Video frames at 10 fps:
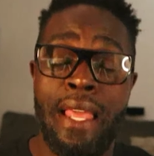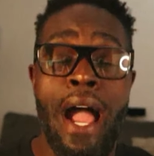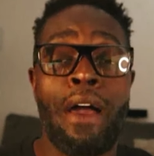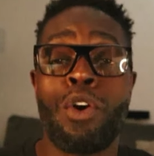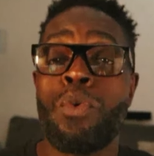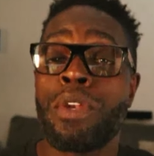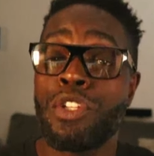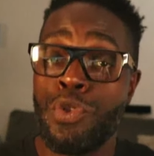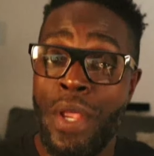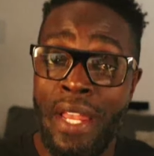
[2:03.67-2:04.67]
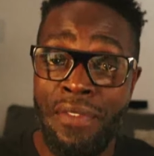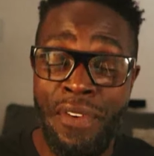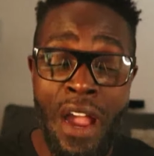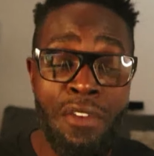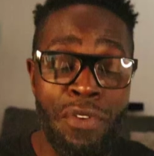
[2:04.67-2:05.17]
I don't want to do
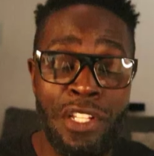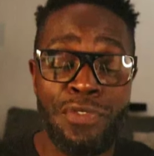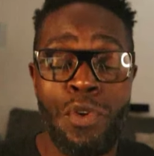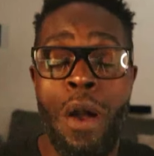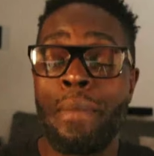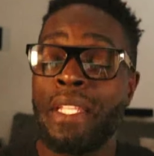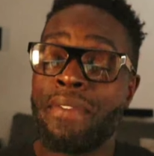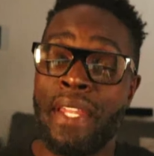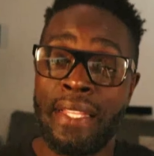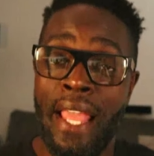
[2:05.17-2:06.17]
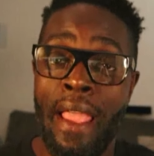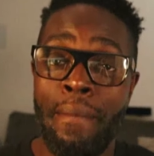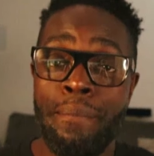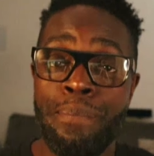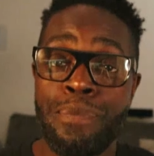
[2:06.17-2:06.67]
85 race fuel. I'm going to leave it at that,
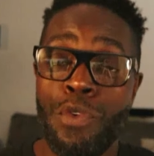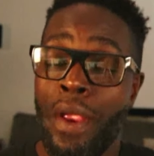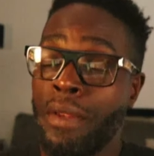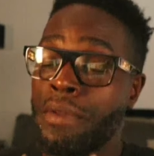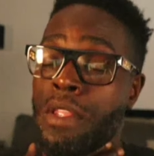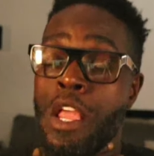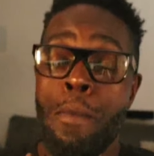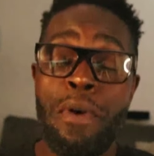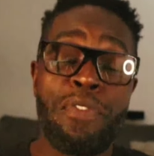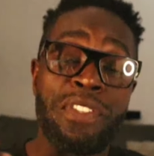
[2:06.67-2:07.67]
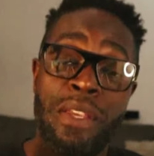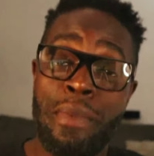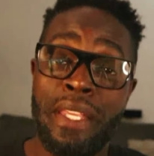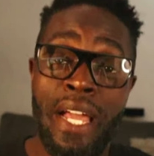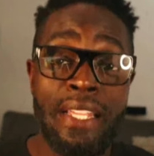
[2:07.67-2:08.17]
right? But for some of the
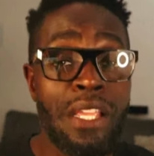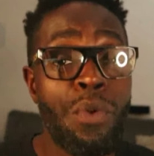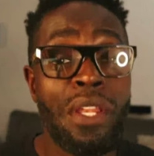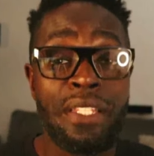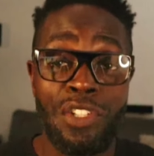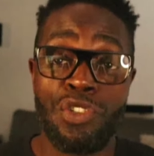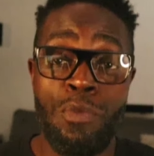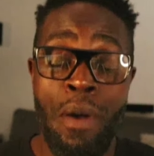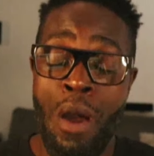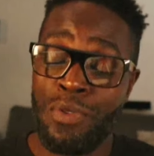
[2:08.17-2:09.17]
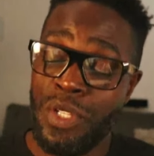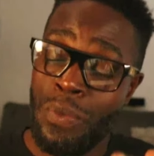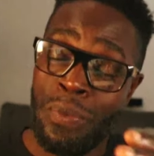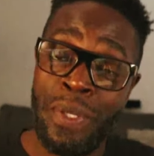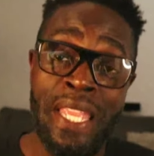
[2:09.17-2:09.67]
guys, they want additional power, so they
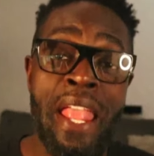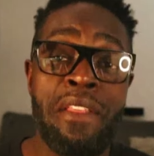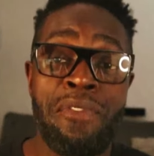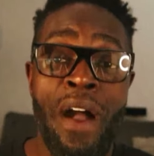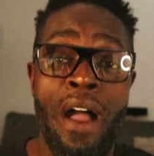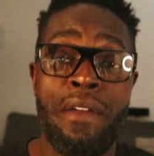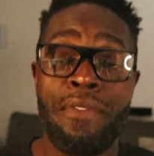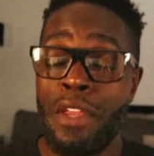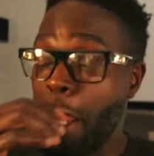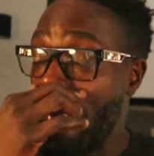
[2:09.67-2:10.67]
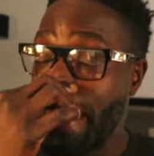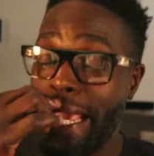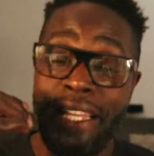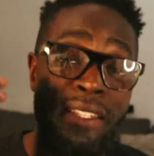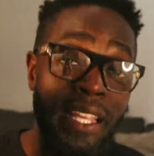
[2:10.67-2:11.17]
went with E85. And they got
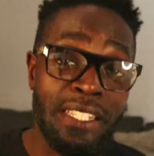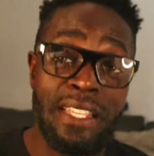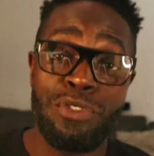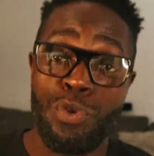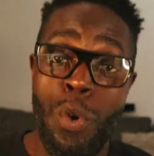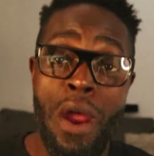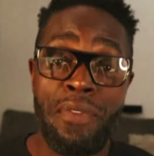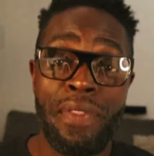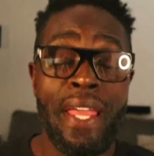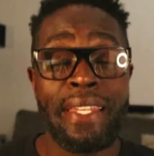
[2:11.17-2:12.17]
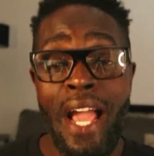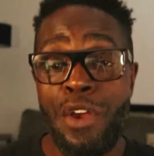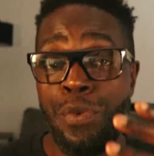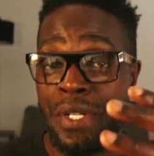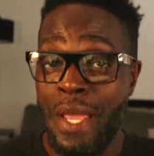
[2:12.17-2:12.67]
the things that's required for that. Now
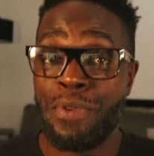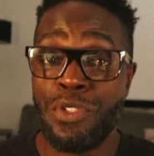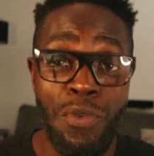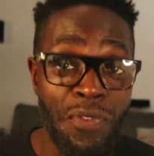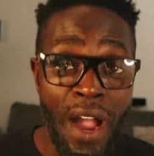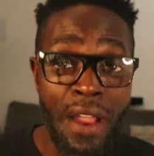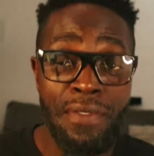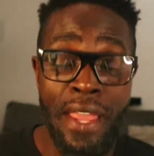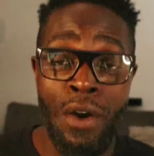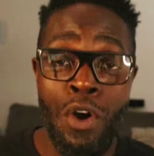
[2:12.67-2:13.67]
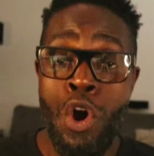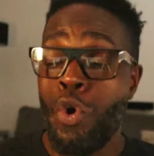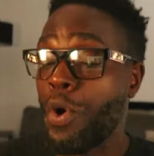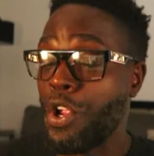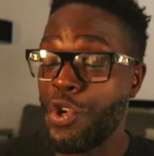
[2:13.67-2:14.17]
you're in episode 5 now,
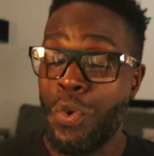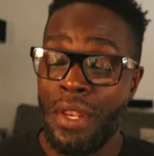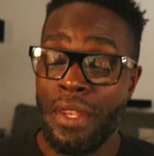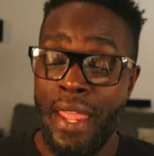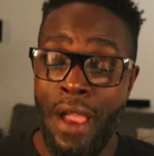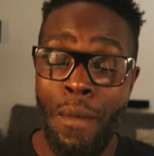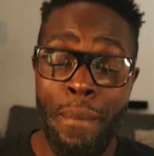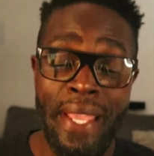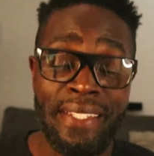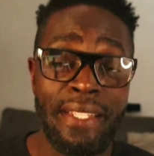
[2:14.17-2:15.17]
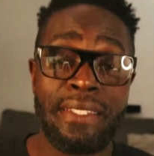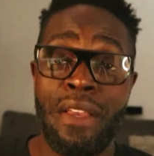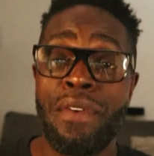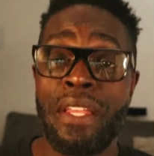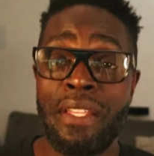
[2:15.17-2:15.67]
where you want to now make
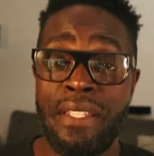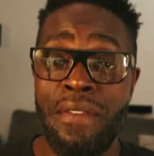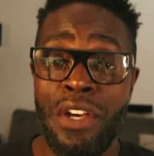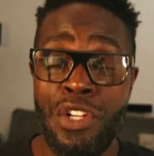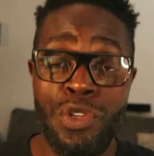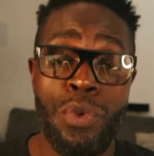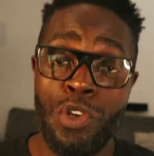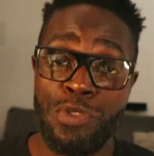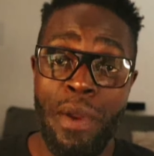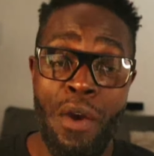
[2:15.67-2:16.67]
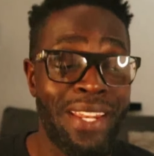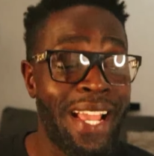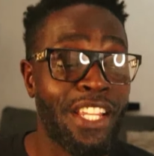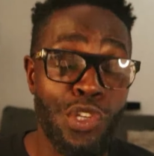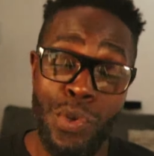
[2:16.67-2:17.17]
600-700 wheel horsepower. You're not
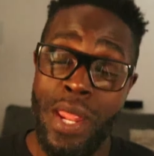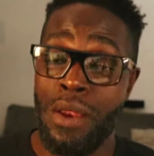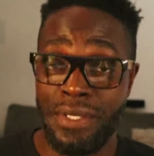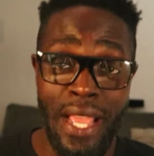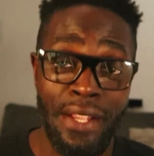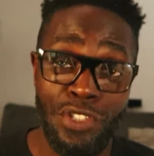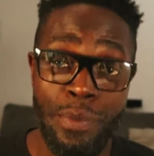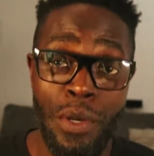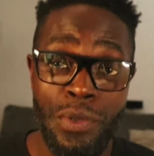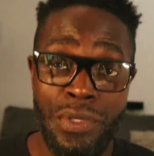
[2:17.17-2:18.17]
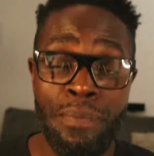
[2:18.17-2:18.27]
going to do that on stock turbos.